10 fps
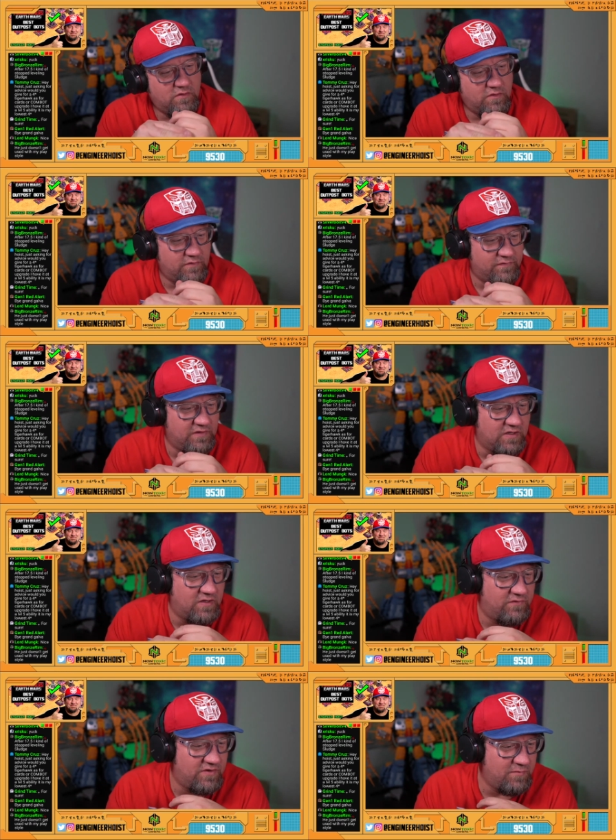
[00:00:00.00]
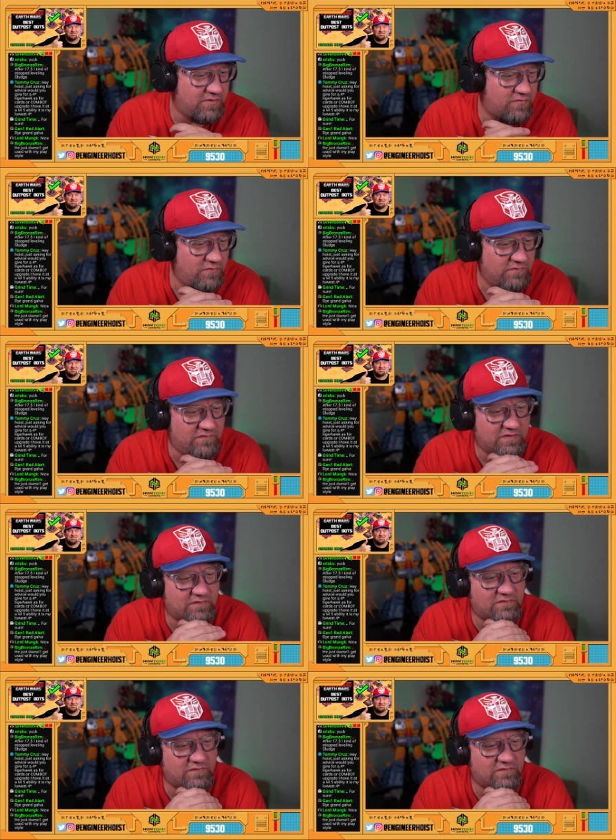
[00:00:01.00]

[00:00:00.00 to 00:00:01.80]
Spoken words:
Let's see, Tommy Cruz says,